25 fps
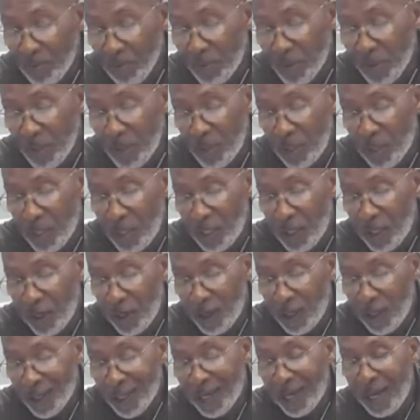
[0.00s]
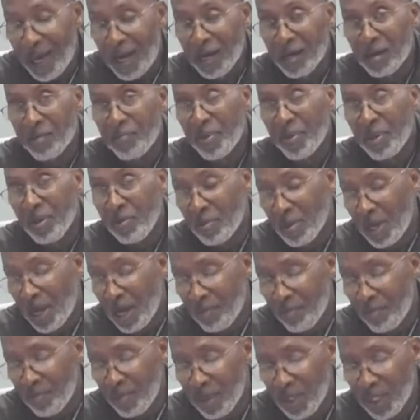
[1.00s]
a lot of people, I
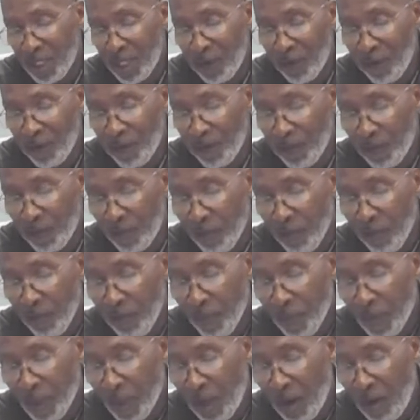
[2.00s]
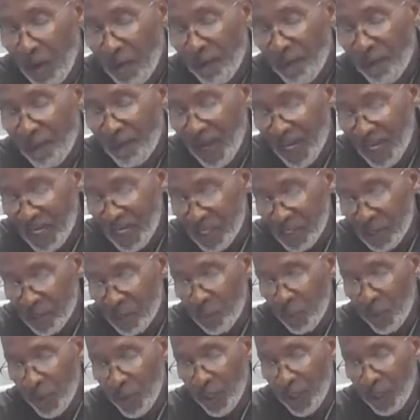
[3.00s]
believe, are faced
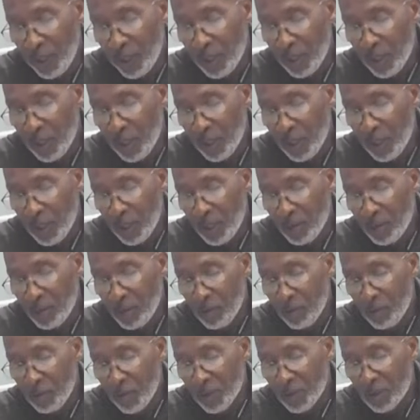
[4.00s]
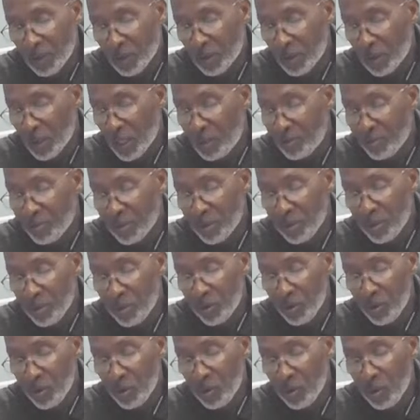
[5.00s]
with when it comes
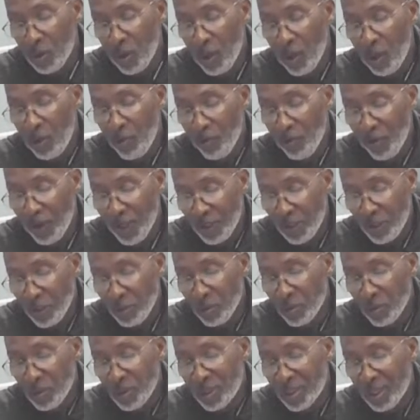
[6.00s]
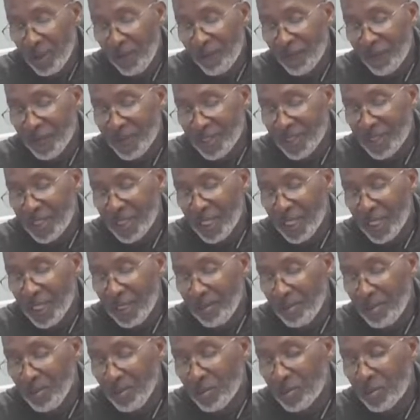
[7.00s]
to reduced
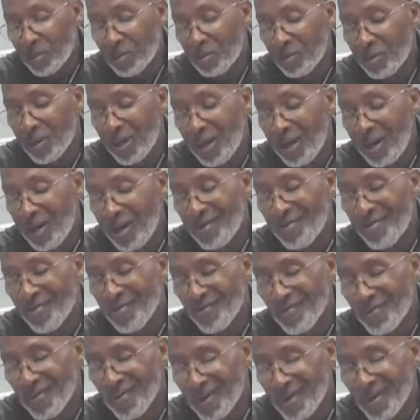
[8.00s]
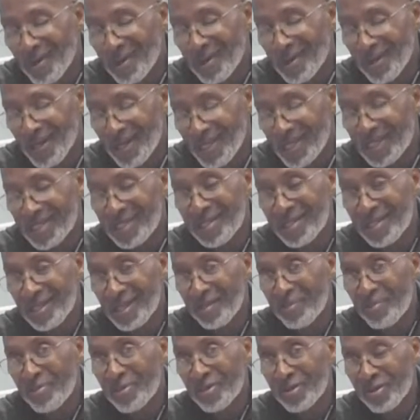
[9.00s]
self-esteem due to the
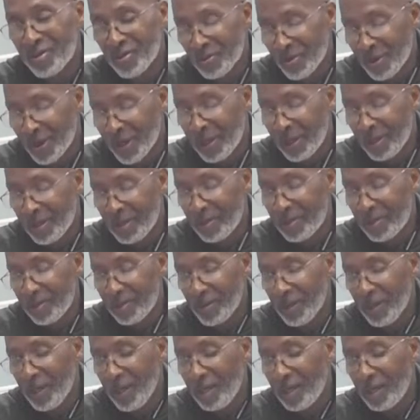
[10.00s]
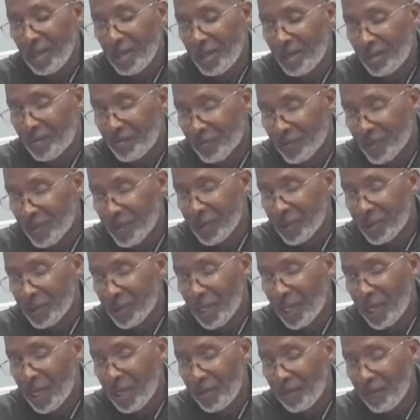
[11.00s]
unrealistic portrayal of real
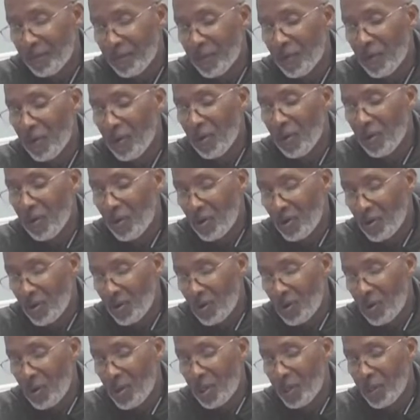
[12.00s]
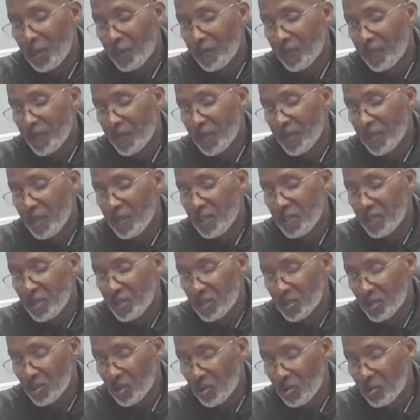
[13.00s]
life on
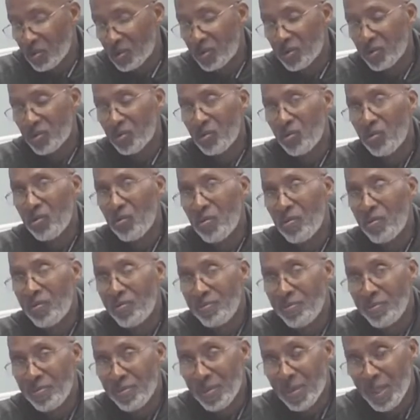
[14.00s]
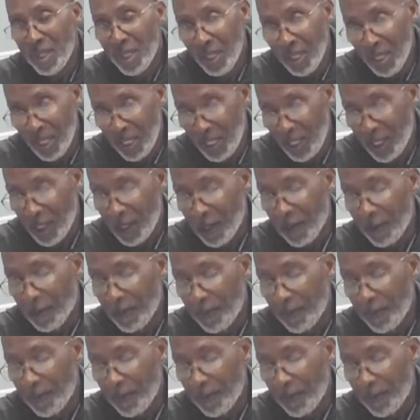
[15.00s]
social media,